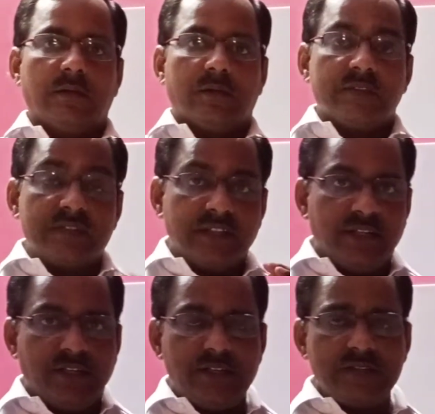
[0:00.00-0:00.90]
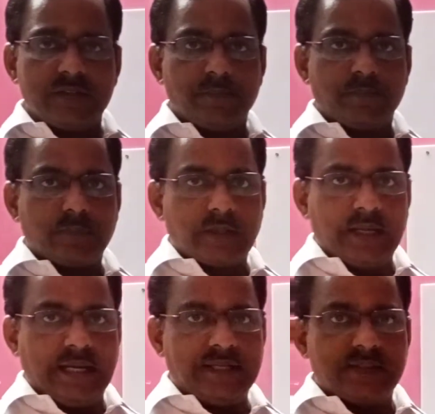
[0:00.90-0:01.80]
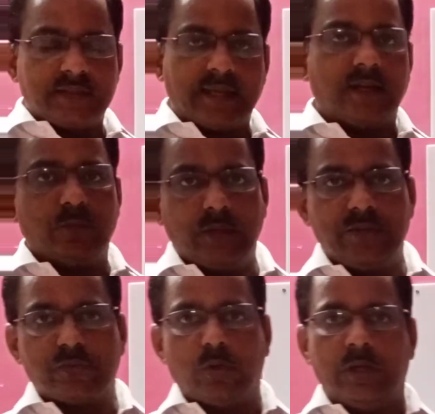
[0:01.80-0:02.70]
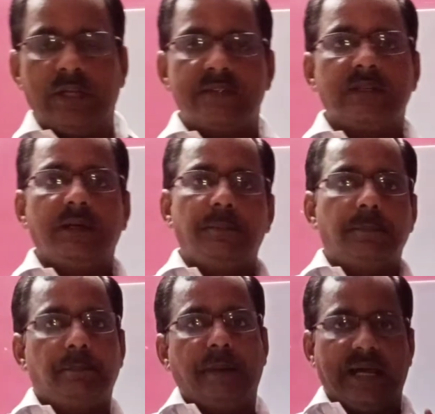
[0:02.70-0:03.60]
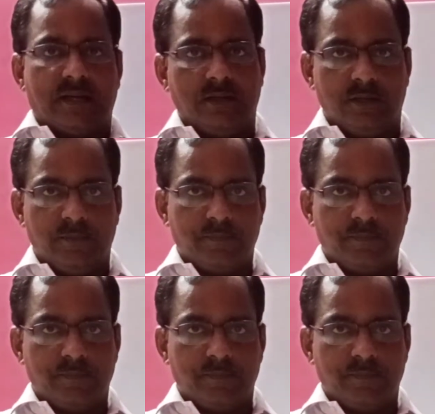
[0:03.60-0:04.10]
series and second one is called as a parallel.